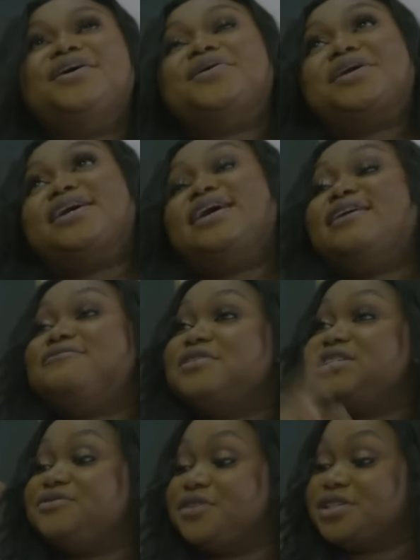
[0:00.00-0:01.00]
Okay, I
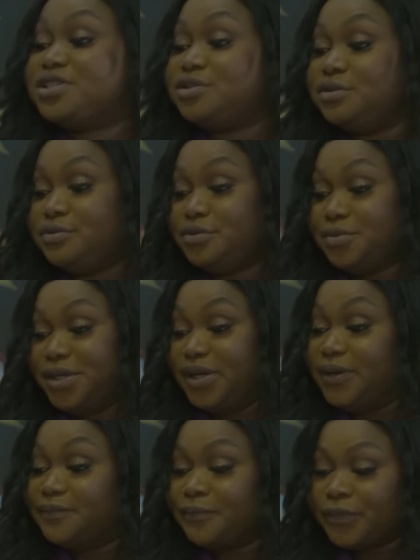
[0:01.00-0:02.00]
finished fixing your room,
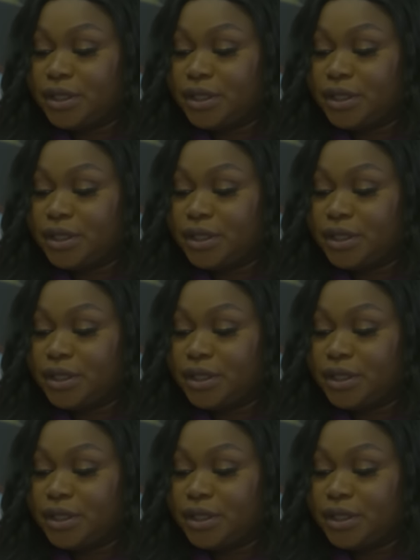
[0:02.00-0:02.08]
yeah? Okay.